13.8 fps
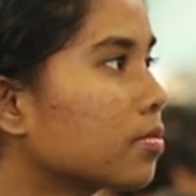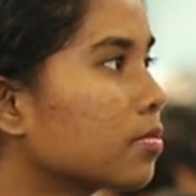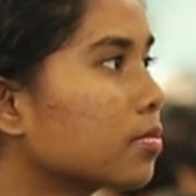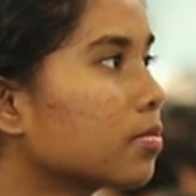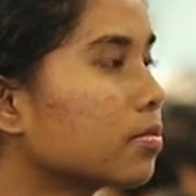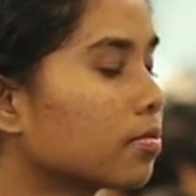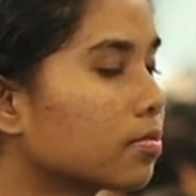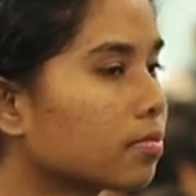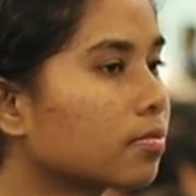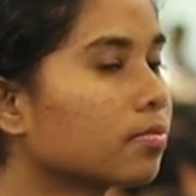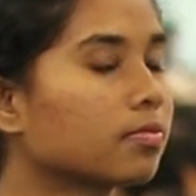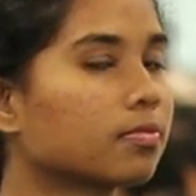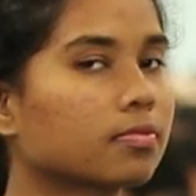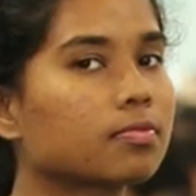
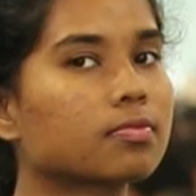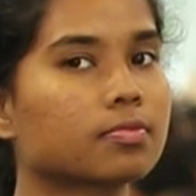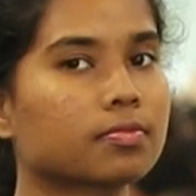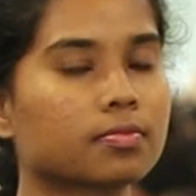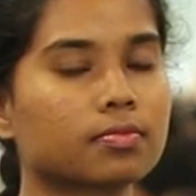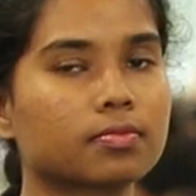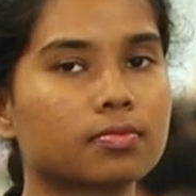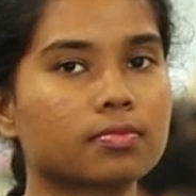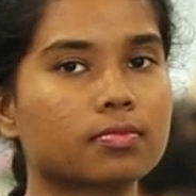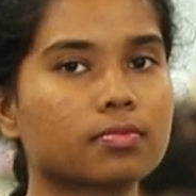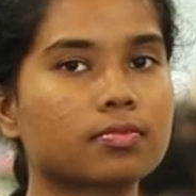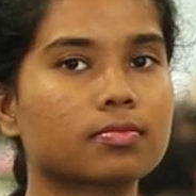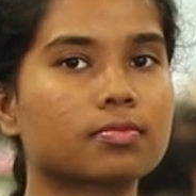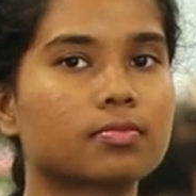
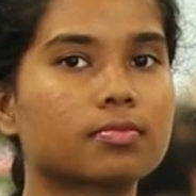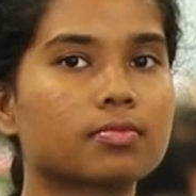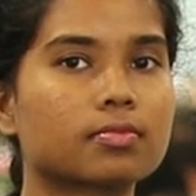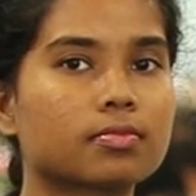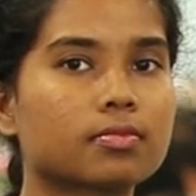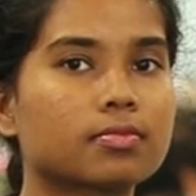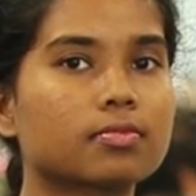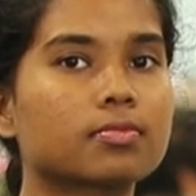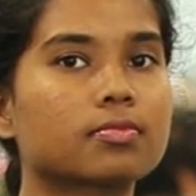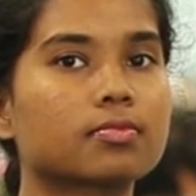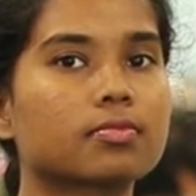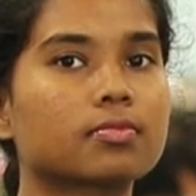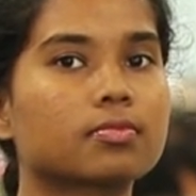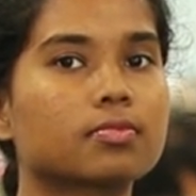
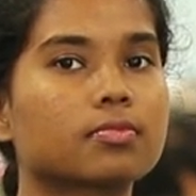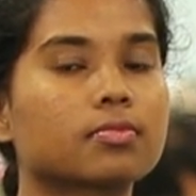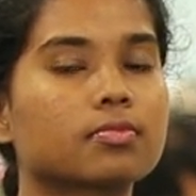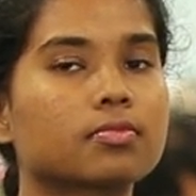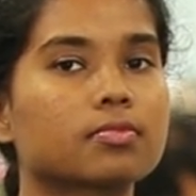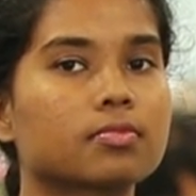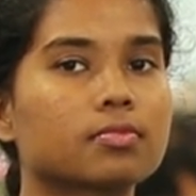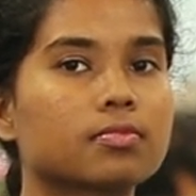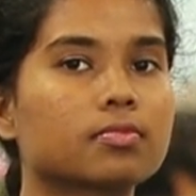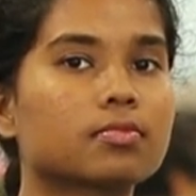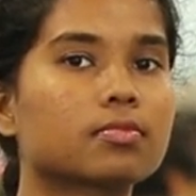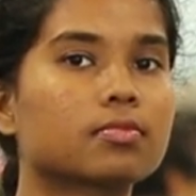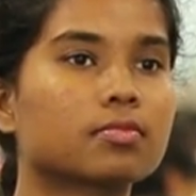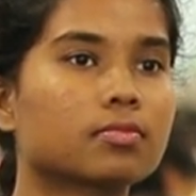
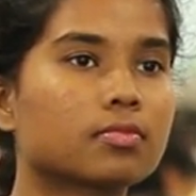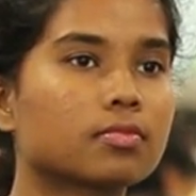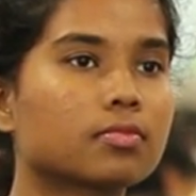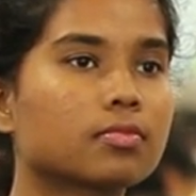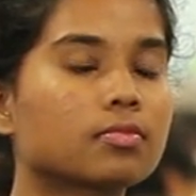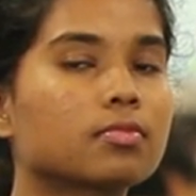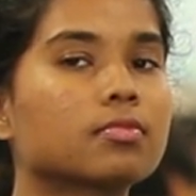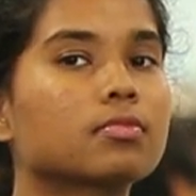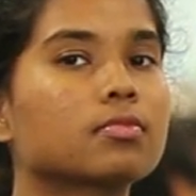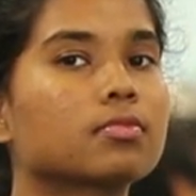This person isn't speaking.